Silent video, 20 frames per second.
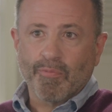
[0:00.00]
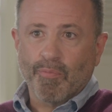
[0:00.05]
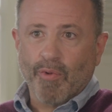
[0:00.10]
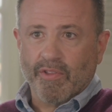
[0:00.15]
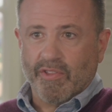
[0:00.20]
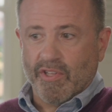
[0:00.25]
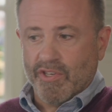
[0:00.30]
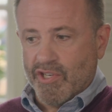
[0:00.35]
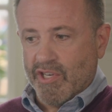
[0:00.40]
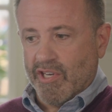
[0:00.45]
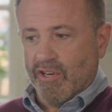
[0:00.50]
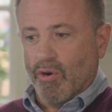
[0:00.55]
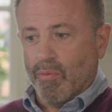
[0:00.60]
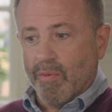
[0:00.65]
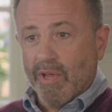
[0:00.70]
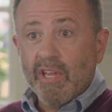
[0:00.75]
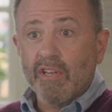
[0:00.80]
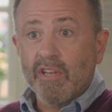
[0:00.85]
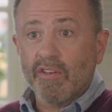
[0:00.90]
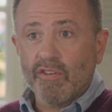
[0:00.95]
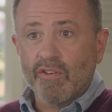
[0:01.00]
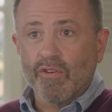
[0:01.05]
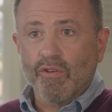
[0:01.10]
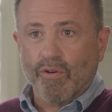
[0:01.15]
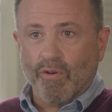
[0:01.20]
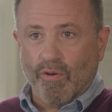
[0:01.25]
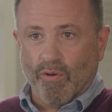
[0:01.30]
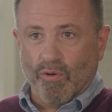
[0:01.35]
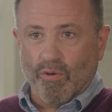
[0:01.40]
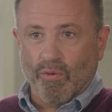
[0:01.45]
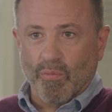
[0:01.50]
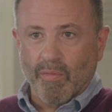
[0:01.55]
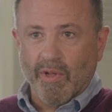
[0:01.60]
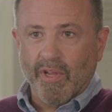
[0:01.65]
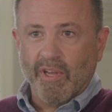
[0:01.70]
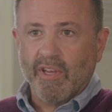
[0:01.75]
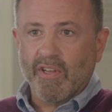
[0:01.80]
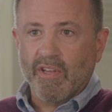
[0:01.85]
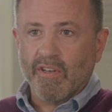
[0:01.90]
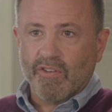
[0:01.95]
brought the genome into your home,
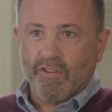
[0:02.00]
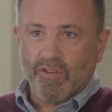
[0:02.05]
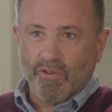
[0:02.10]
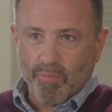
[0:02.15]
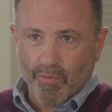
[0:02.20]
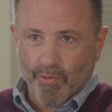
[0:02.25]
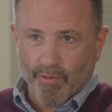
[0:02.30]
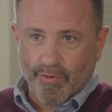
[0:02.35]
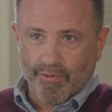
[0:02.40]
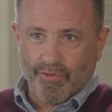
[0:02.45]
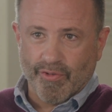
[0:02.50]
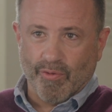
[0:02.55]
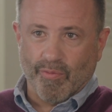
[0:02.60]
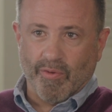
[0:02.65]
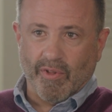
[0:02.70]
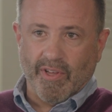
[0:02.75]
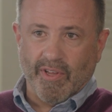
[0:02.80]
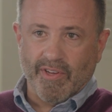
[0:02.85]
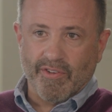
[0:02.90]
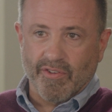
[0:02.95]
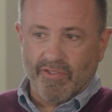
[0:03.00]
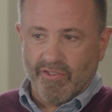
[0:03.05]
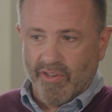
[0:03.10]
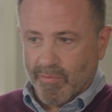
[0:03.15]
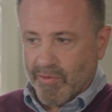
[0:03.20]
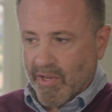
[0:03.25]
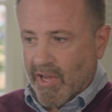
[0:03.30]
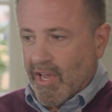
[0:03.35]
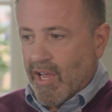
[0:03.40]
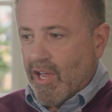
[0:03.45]
into your personal relationships,